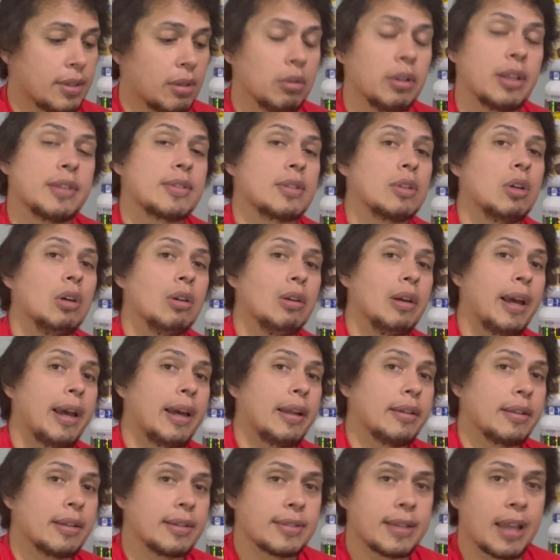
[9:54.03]
let's go ahead
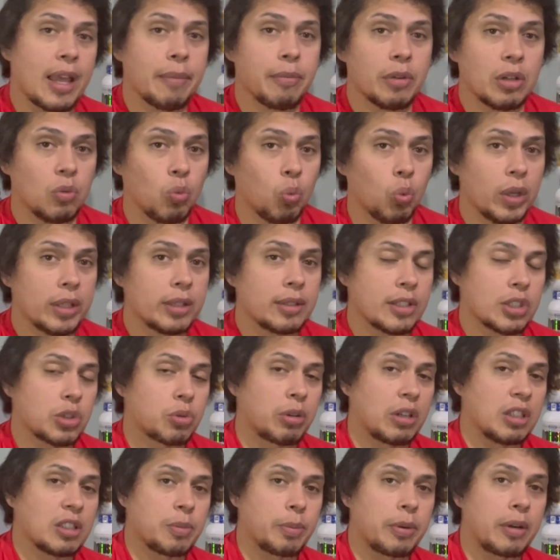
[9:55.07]
and examine what does
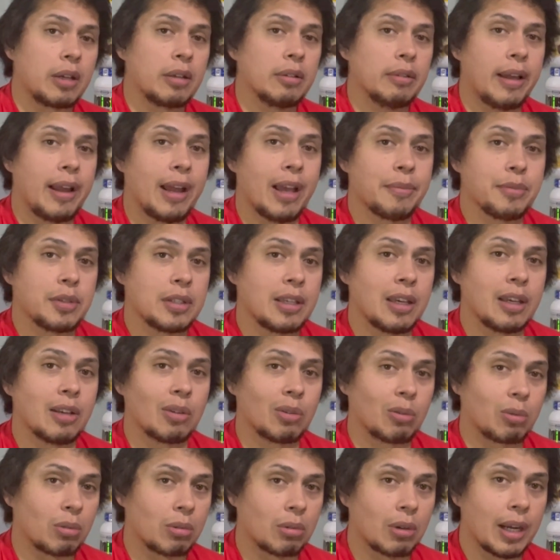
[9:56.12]
Transparent Labs get
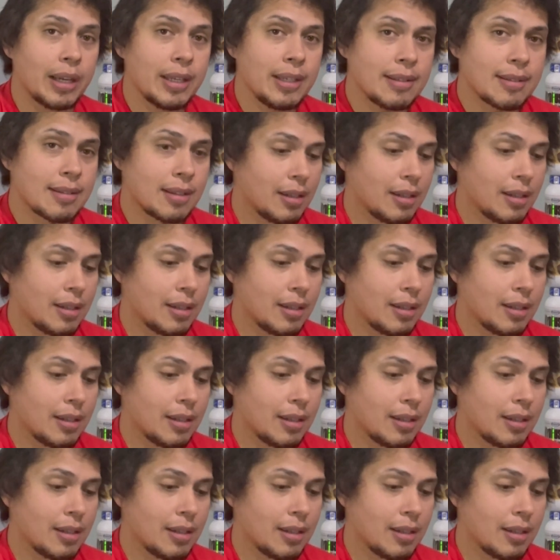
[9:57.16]
right.